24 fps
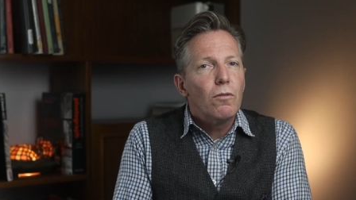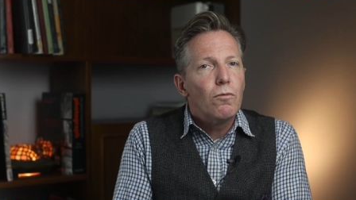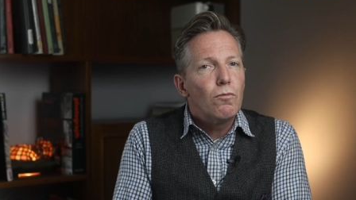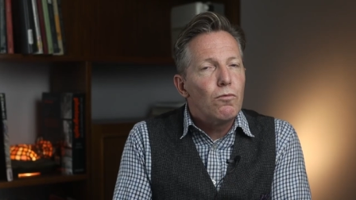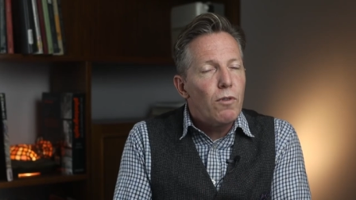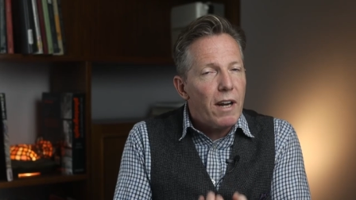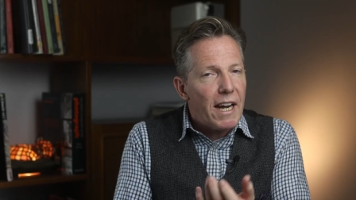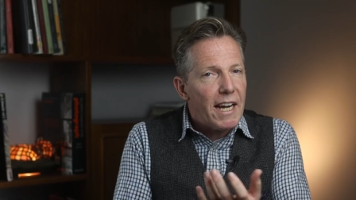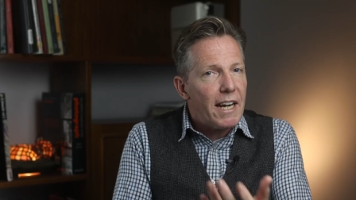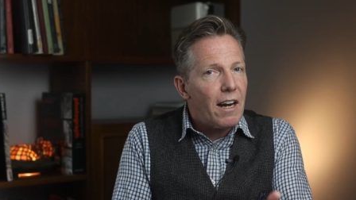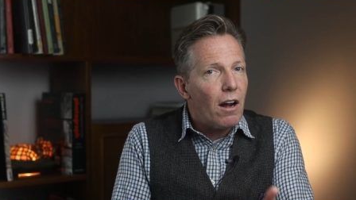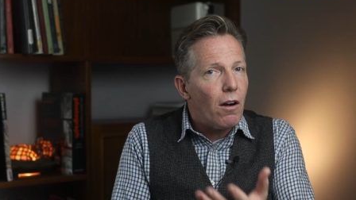
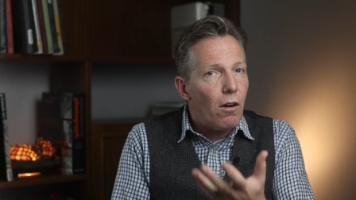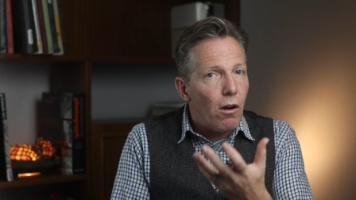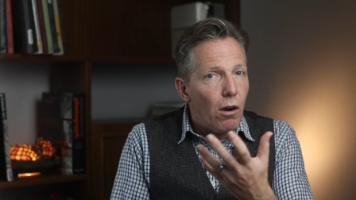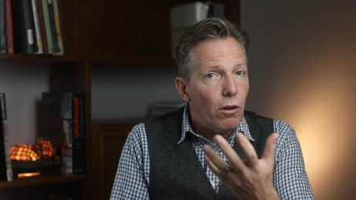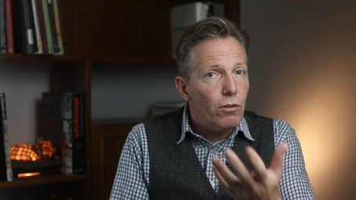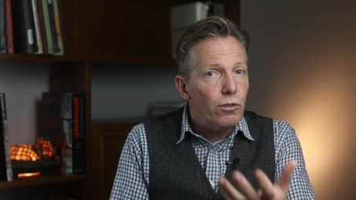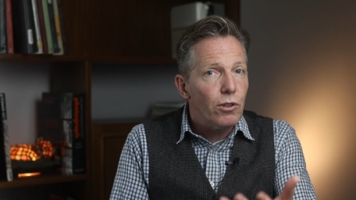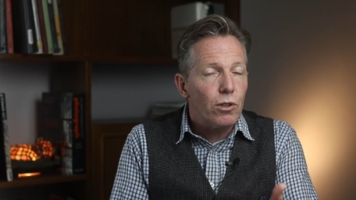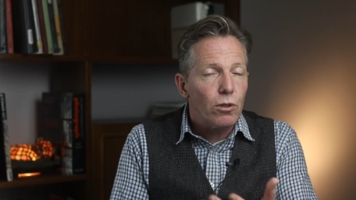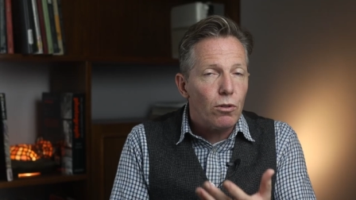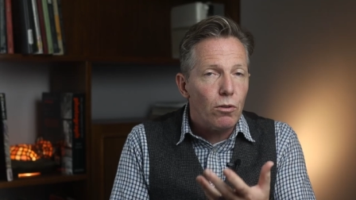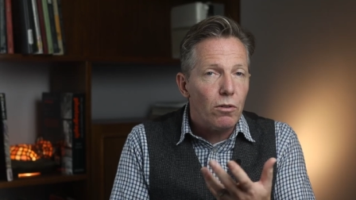read our
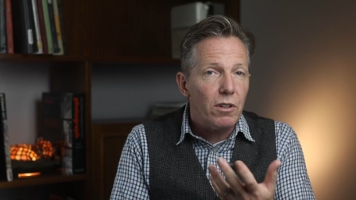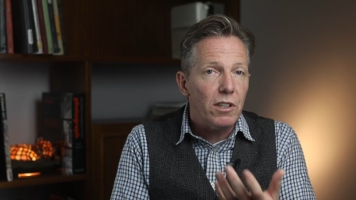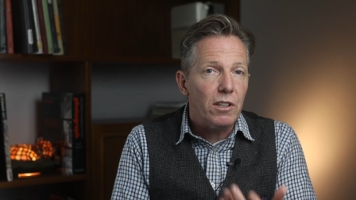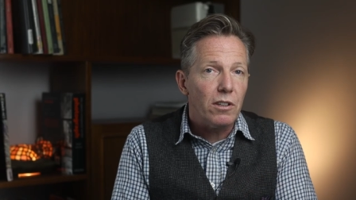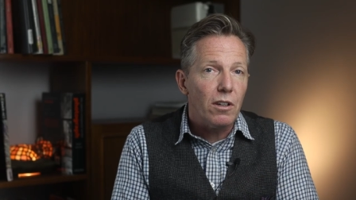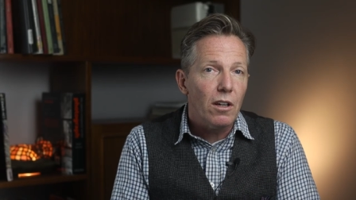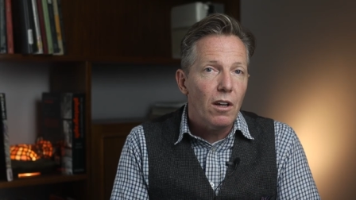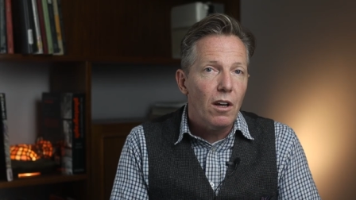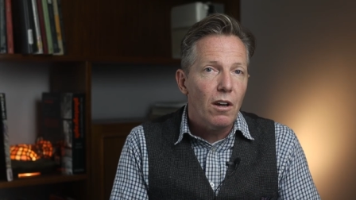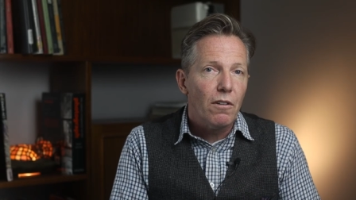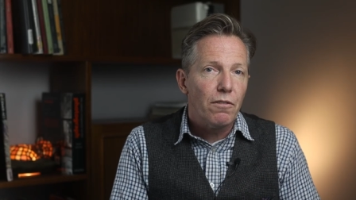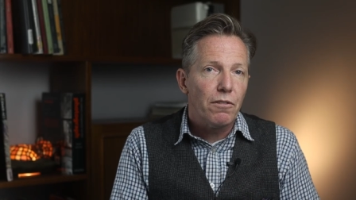own
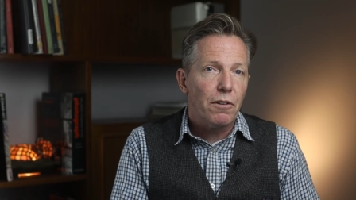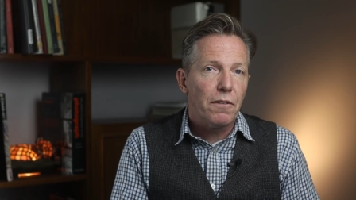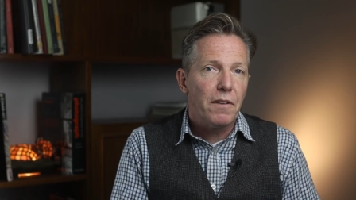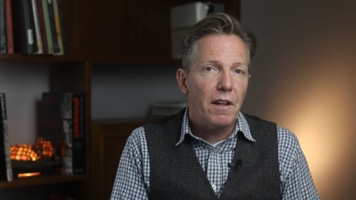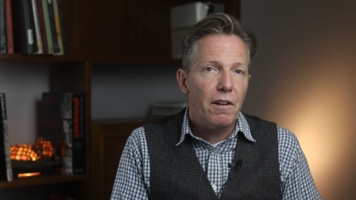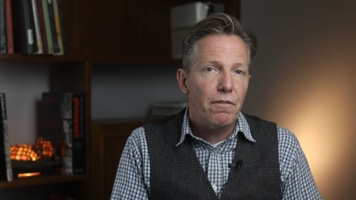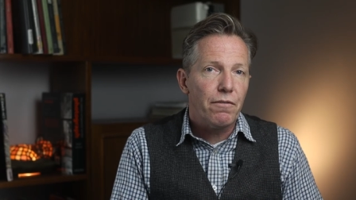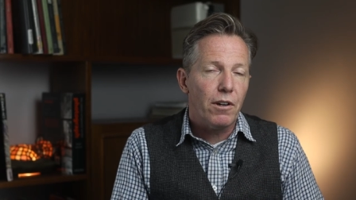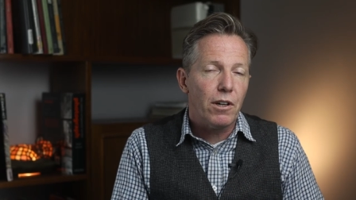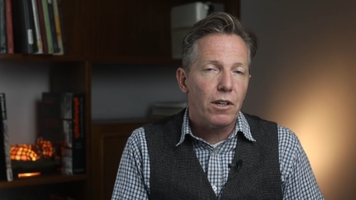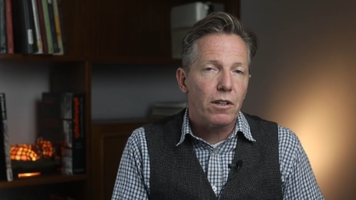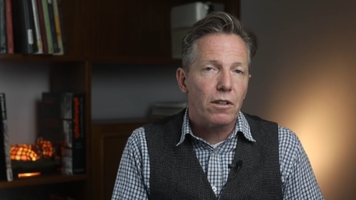stories from
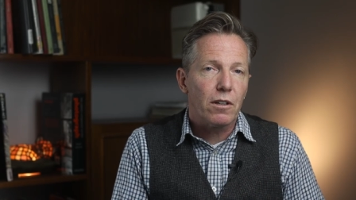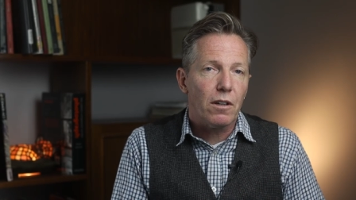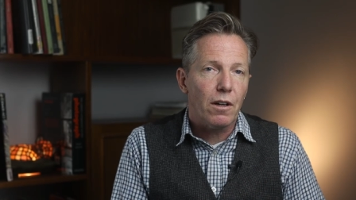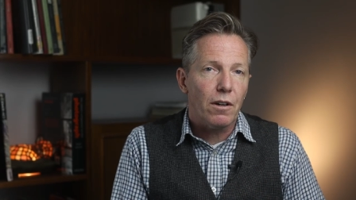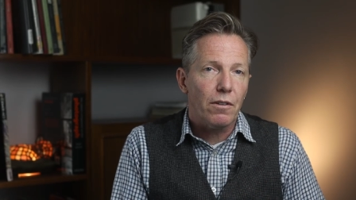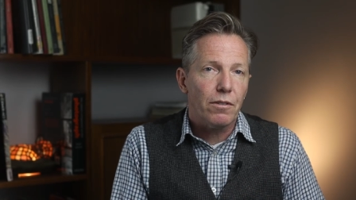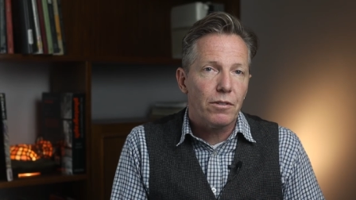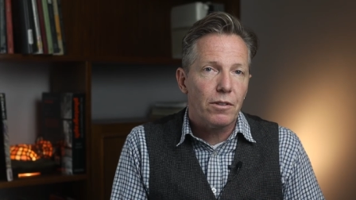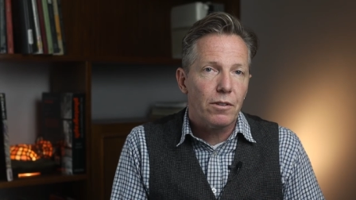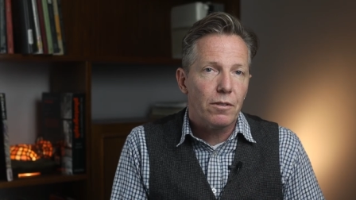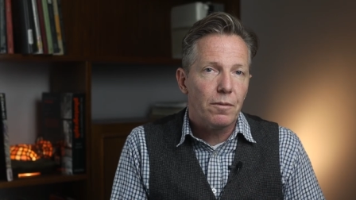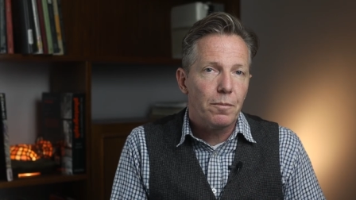their
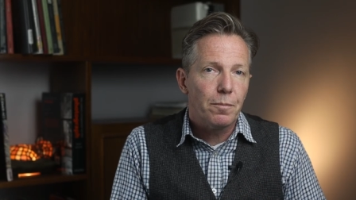photographs.